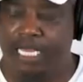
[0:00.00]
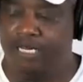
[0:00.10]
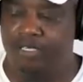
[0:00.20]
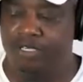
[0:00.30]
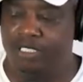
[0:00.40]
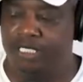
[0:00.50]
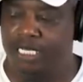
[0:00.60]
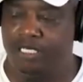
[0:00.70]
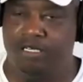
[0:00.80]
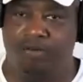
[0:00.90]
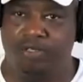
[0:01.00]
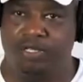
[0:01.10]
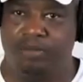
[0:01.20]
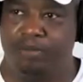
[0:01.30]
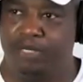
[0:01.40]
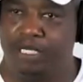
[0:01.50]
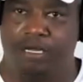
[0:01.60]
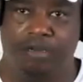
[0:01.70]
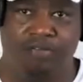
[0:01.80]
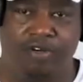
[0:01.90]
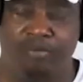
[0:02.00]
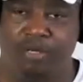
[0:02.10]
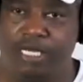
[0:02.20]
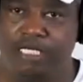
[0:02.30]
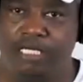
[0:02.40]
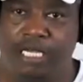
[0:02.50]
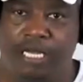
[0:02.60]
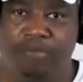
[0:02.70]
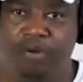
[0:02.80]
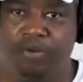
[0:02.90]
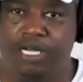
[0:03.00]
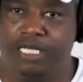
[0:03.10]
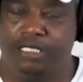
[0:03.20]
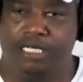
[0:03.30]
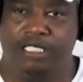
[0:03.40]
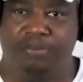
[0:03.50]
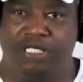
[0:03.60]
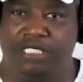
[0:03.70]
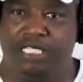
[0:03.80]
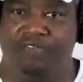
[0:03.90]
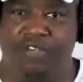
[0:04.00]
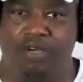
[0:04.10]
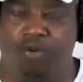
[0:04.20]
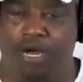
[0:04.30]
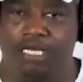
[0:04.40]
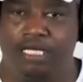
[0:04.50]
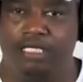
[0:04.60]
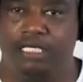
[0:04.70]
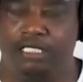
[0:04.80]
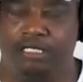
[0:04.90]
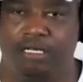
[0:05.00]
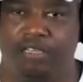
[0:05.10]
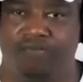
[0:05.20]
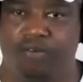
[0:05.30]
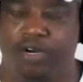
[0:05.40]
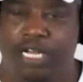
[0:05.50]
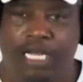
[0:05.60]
I know you said you don't want them to be all over the place, but what is there specific qualities that you're looking for?